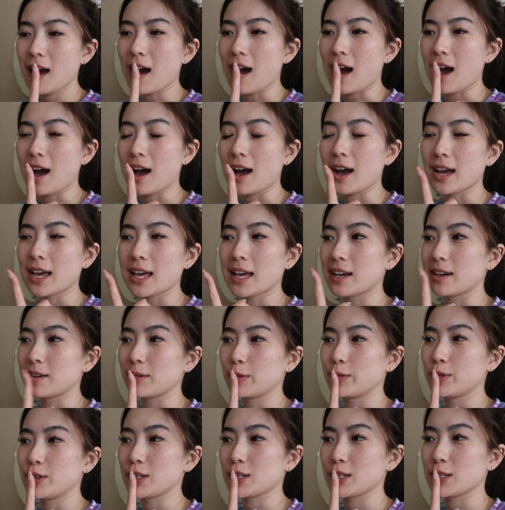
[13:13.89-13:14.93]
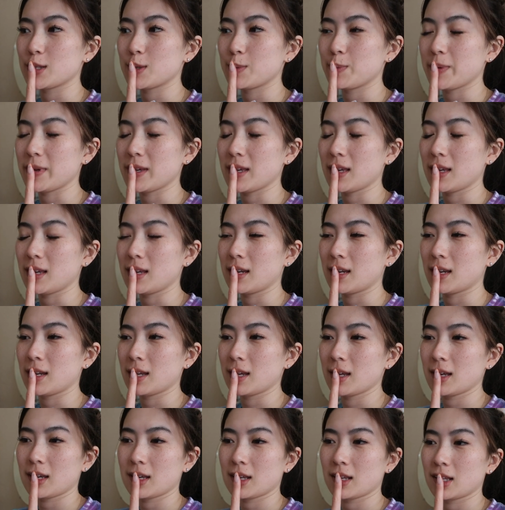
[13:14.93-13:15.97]
I have just
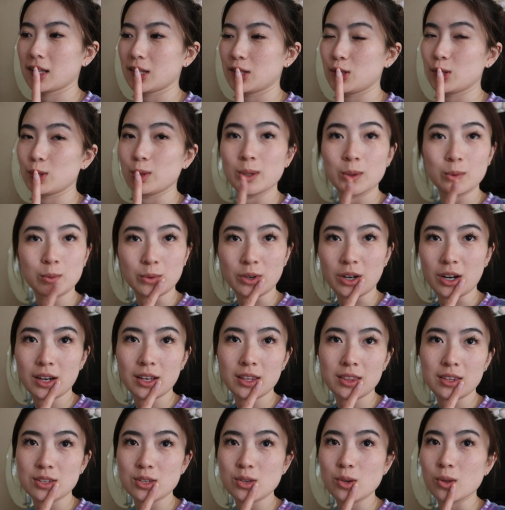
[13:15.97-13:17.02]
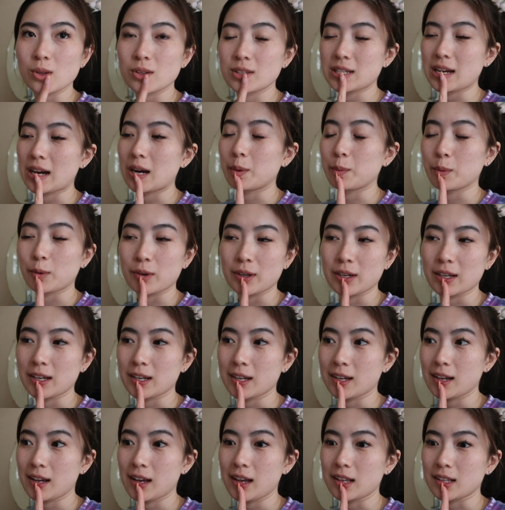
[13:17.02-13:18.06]
been doing work this whole entire morning.